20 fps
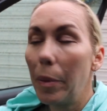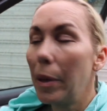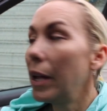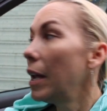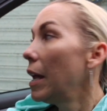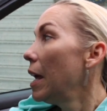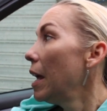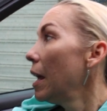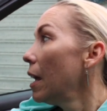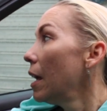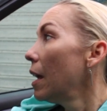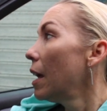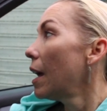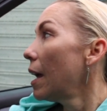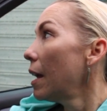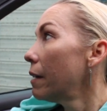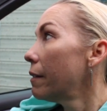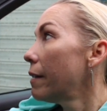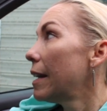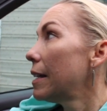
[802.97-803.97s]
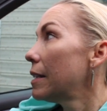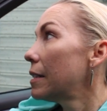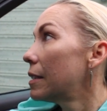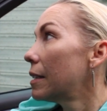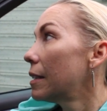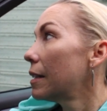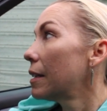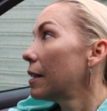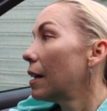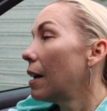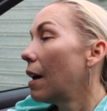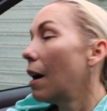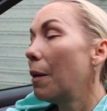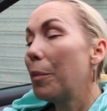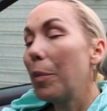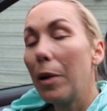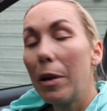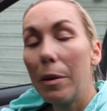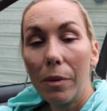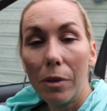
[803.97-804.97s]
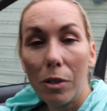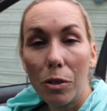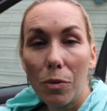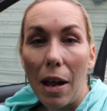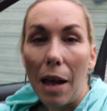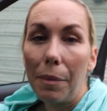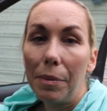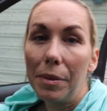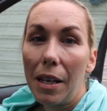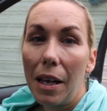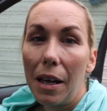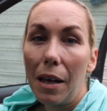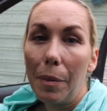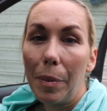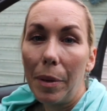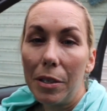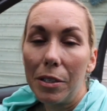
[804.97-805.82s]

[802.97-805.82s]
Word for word: But anyways, I'm pretty much wrapped up.